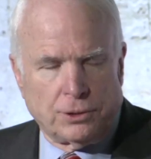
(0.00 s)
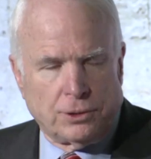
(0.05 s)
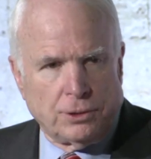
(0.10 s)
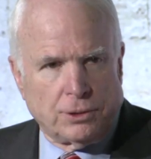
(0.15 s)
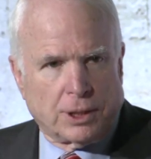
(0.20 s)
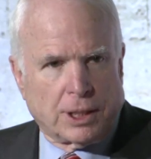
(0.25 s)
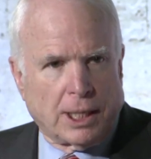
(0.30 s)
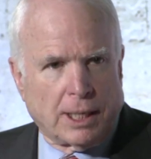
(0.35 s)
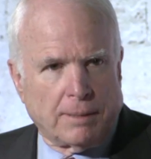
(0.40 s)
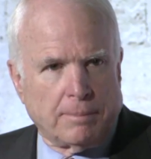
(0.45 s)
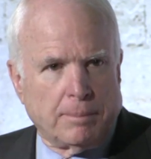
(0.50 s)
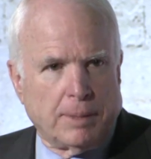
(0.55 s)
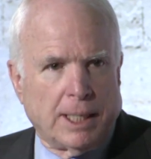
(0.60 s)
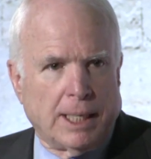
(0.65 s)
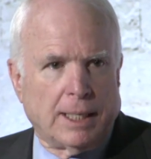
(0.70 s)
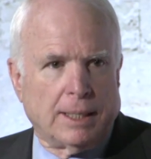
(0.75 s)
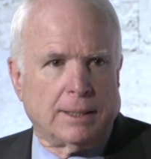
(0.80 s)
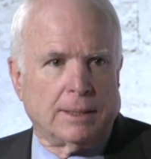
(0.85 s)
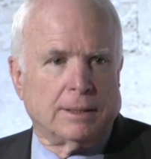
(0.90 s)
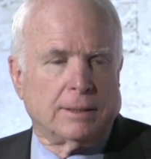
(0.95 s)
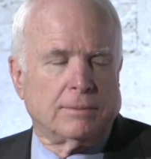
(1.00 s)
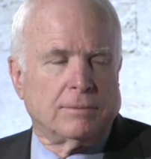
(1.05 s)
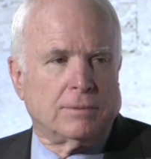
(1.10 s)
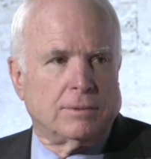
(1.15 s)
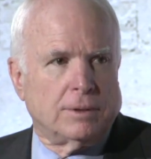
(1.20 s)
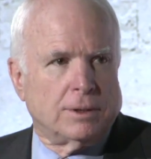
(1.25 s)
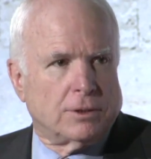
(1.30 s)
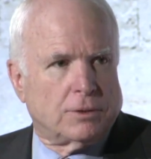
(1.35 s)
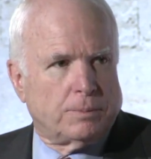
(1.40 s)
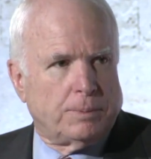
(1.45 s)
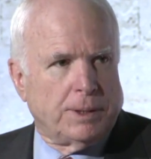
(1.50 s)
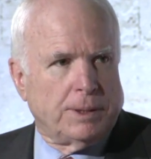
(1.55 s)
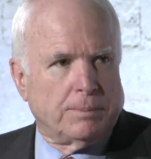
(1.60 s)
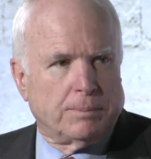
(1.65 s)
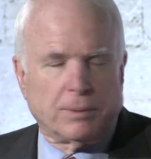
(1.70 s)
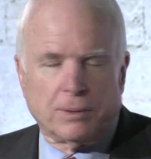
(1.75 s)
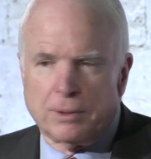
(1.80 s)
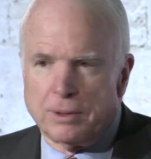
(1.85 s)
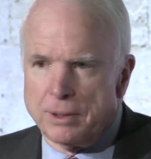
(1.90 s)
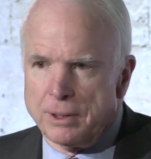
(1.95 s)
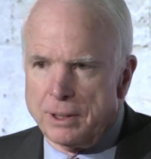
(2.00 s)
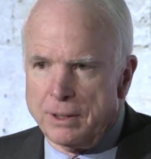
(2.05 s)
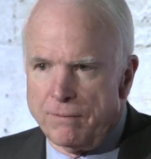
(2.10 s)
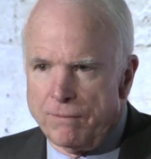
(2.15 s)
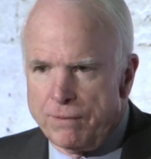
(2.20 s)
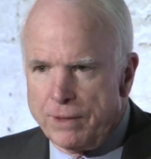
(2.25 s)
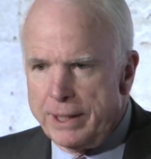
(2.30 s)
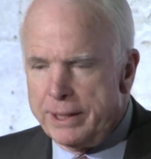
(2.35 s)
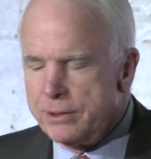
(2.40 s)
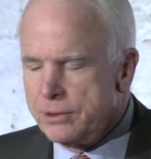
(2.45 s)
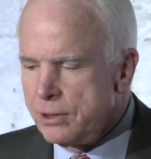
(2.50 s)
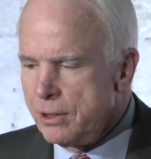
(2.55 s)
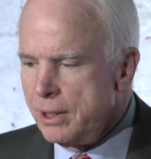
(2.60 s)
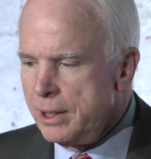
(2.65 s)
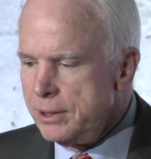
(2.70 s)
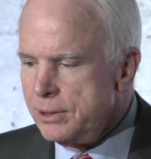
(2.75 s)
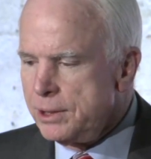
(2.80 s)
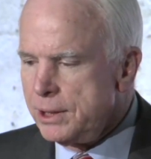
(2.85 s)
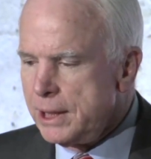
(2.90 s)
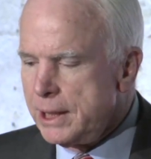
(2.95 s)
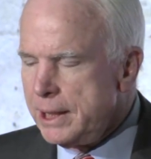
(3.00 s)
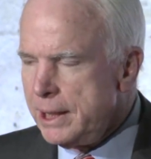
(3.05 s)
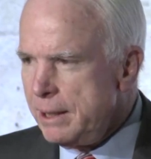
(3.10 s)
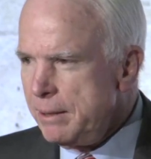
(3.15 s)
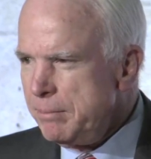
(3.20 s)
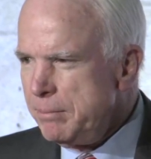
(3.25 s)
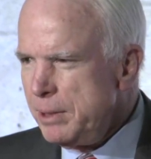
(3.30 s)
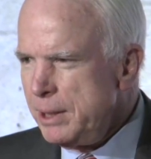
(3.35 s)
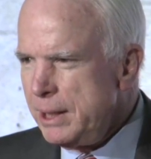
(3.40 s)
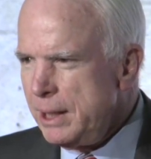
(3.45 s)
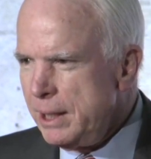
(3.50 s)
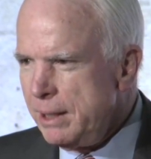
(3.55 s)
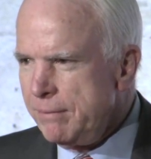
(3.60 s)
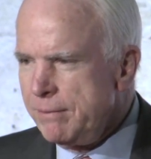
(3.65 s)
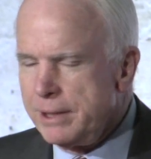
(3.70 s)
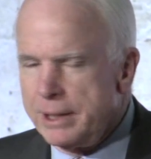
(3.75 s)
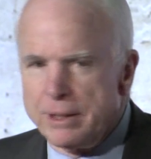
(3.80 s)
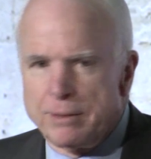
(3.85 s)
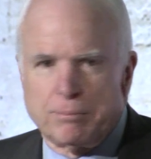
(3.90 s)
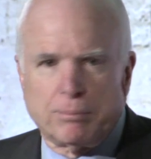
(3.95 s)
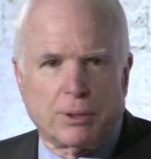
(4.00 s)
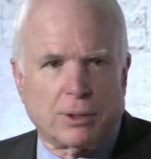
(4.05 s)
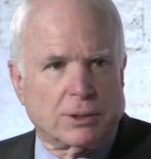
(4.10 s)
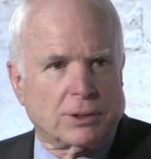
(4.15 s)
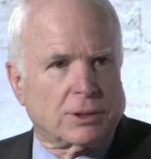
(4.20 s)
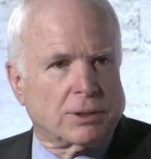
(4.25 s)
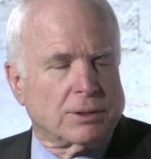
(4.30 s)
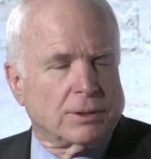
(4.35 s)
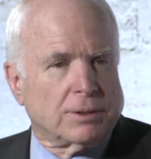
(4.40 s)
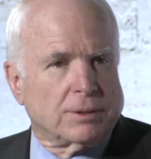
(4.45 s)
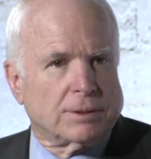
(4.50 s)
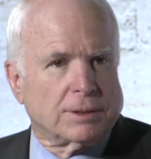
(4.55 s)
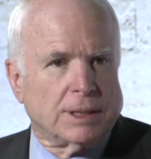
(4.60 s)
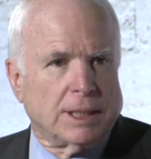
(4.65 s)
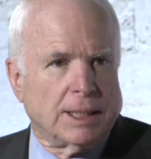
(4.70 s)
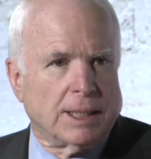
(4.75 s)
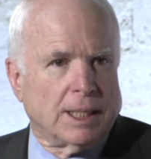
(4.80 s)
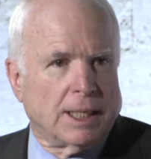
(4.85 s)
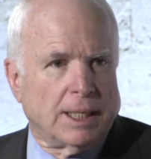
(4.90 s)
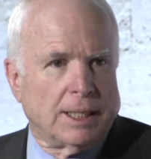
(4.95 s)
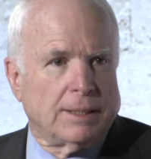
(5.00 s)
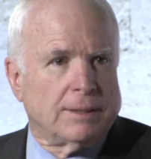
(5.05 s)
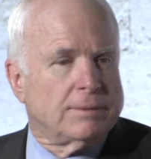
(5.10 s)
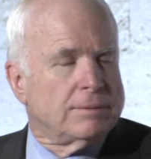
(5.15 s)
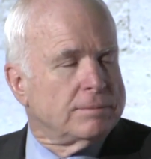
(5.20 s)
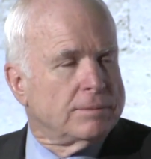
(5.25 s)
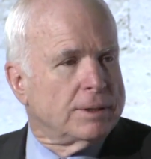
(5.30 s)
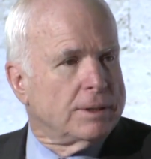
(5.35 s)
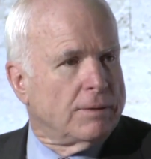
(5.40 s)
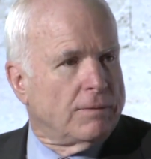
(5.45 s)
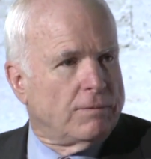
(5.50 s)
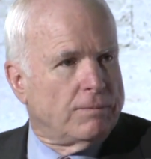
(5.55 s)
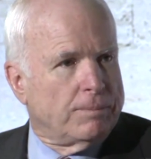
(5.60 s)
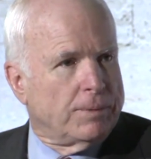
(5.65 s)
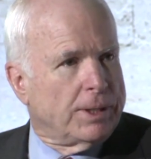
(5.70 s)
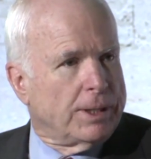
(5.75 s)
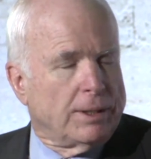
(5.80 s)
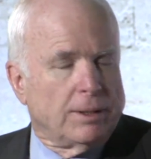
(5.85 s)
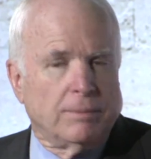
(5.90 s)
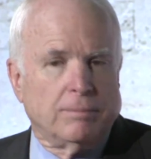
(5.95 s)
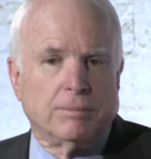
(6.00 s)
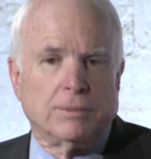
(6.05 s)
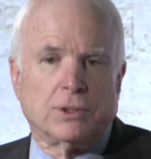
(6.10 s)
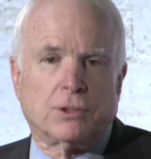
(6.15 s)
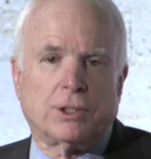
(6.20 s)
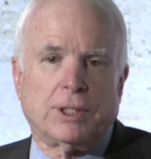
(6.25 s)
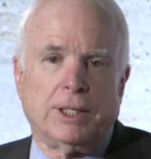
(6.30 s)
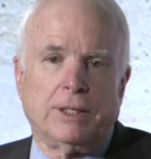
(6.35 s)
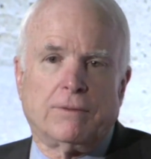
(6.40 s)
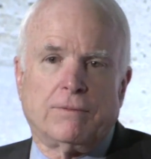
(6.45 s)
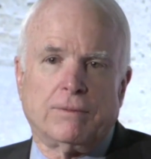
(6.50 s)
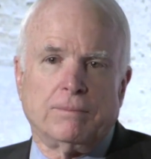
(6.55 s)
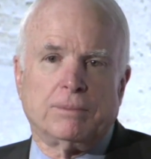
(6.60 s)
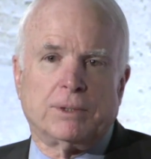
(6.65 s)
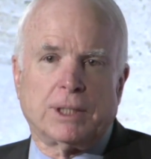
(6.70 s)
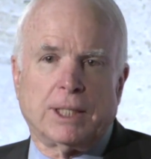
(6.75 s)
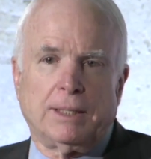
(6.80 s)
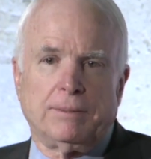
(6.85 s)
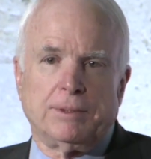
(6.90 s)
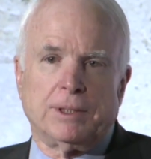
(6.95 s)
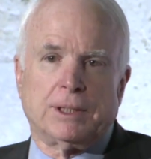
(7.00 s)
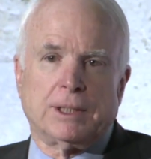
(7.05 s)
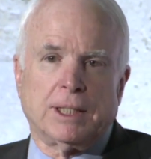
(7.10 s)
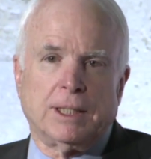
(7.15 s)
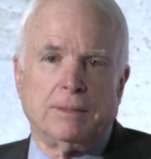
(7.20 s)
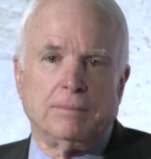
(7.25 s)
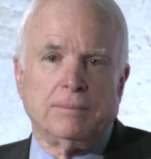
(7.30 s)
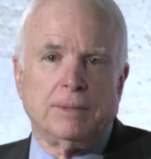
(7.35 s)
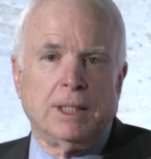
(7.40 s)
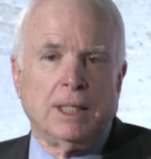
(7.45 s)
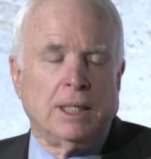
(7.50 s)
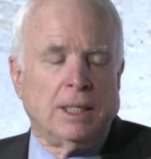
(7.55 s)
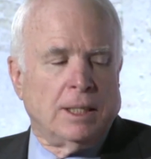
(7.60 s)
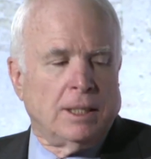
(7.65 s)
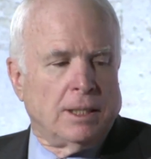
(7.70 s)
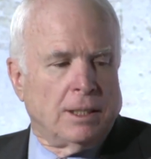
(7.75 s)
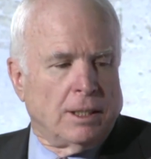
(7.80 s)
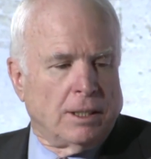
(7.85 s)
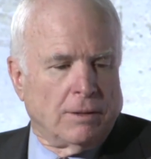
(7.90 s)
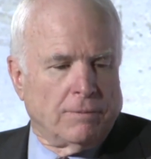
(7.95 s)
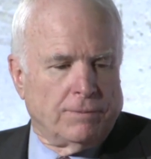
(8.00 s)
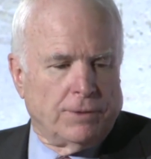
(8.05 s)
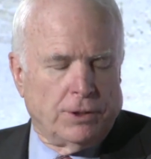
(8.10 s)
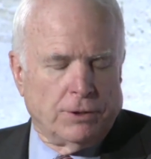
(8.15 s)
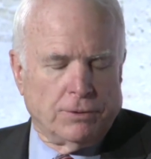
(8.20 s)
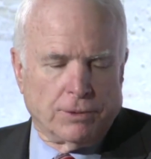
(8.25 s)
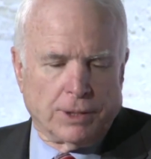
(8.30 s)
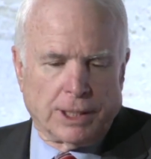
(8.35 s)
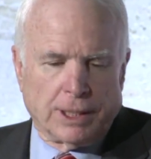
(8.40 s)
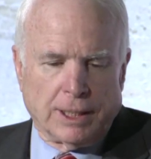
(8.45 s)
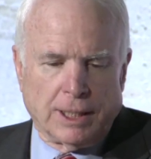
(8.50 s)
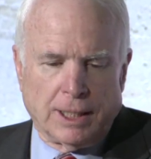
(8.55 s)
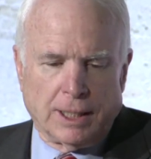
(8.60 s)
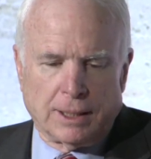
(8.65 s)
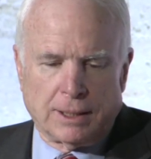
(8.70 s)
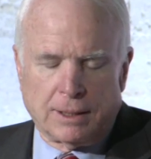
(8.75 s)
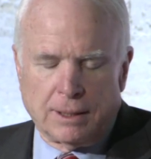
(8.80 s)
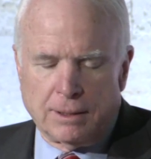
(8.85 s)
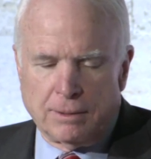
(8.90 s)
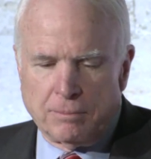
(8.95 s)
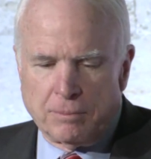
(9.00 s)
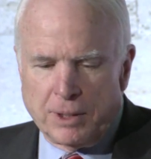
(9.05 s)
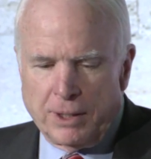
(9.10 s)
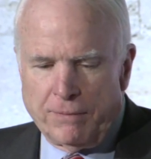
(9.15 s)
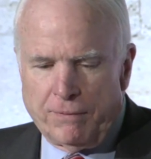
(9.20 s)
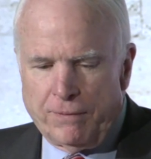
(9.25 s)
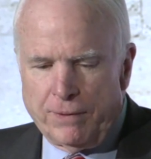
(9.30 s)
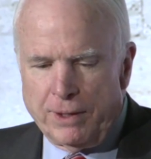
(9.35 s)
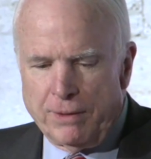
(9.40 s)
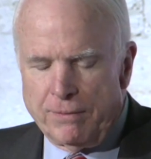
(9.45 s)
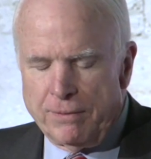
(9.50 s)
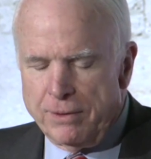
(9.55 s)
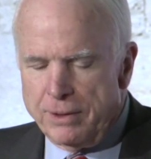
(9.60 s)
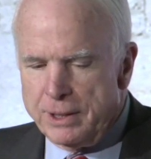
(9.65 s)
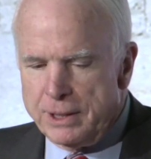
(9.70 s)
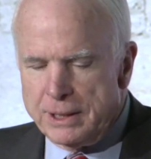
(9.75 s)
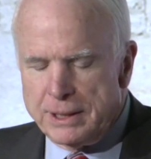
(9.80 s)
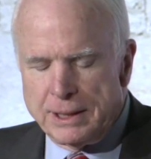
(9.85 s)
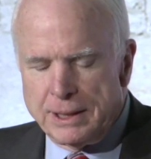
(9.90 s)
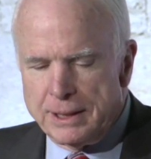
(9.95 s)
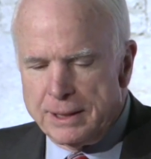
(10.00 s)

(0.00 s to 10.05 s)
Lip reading: do combat with people and fight as hard as you can, but never get personal. And I have made a mistake from time to time of doing that. My favorite,